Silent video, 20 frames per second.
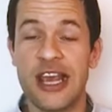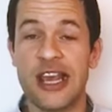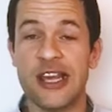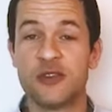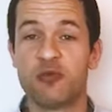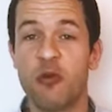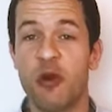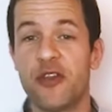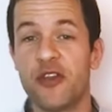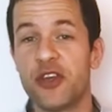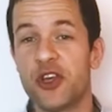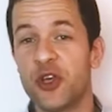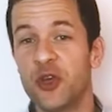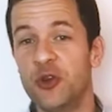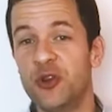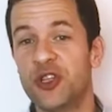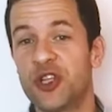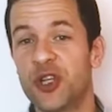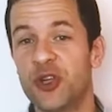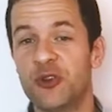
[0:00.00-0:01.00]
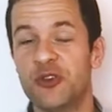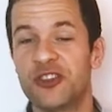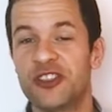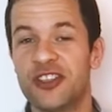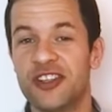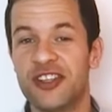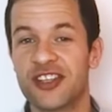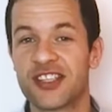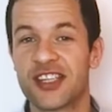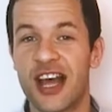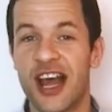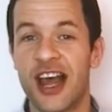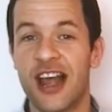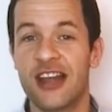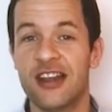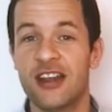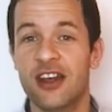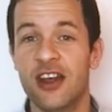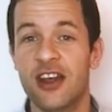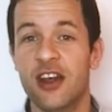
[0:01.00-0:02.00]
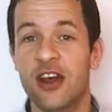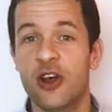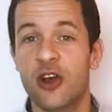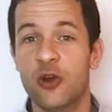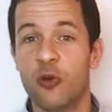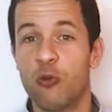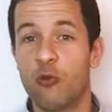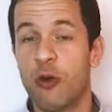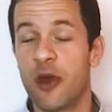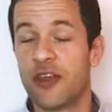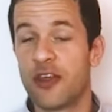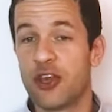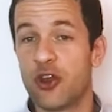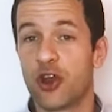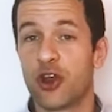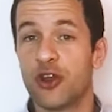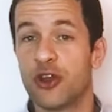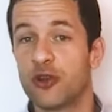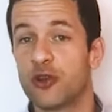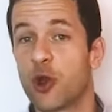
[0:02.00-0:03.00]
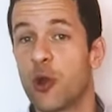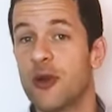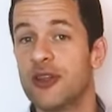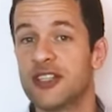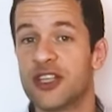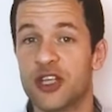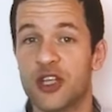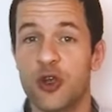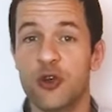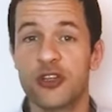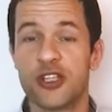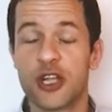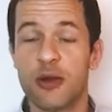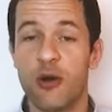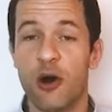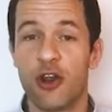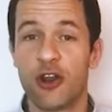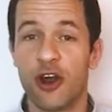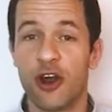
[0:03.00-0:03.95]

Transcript: It's whether you choose to decide whether you're going to use them